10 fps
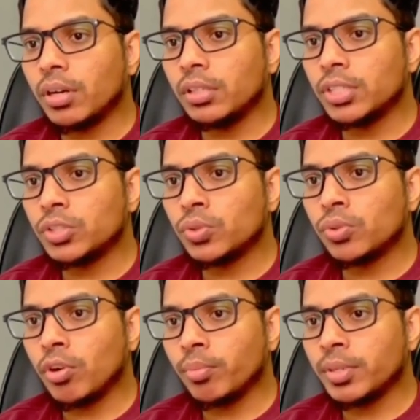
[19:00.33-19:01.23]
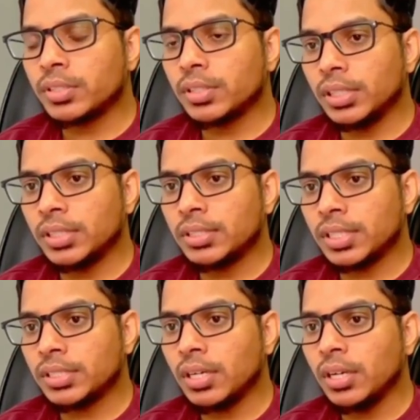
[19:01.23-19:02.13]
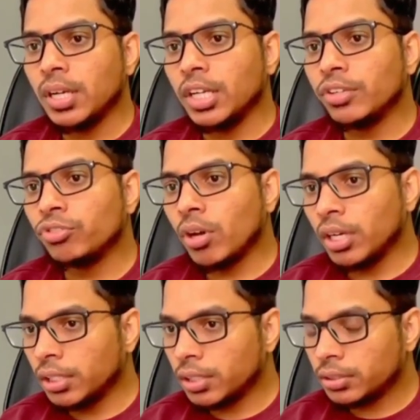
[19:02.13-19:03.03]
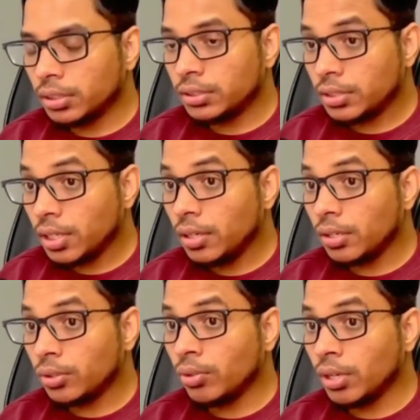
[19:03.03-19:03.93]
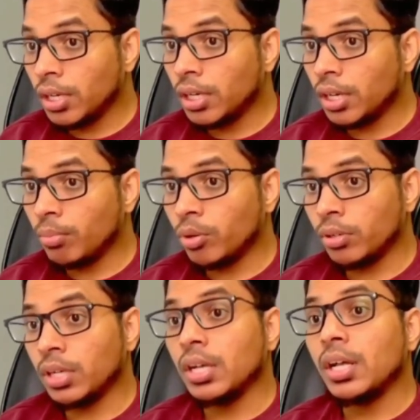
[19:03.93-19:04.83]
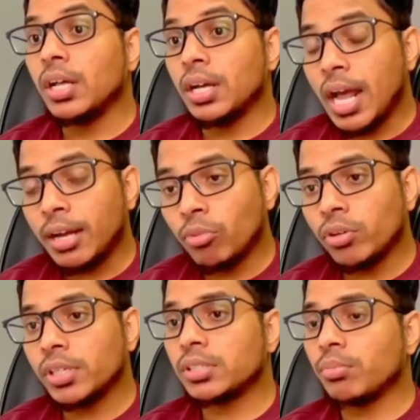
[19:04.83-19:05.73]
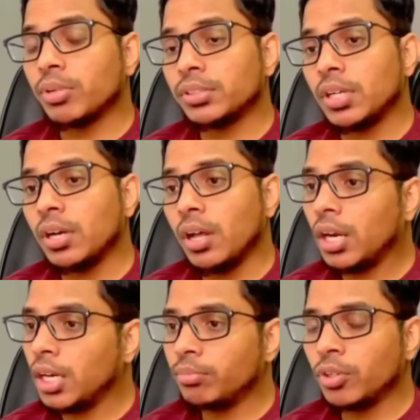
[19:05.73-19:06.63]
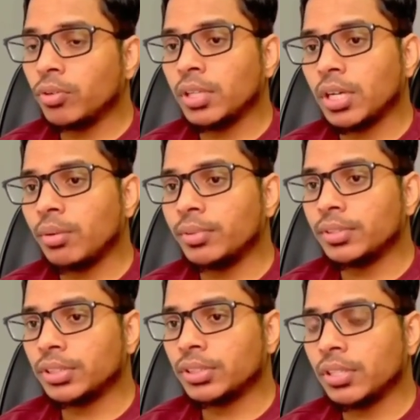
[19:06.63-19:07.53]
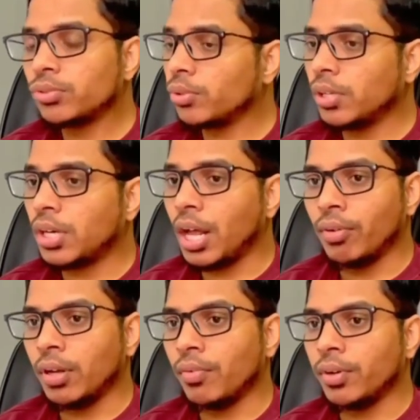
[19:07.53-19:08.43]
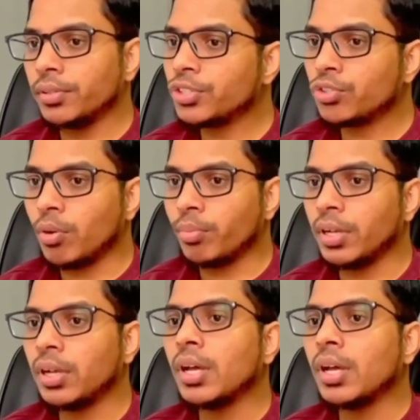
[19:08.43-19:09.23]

these two topics in this session. If you are interested to learn about rack mounted suppression, let me know in the comment section so that I will cover this topic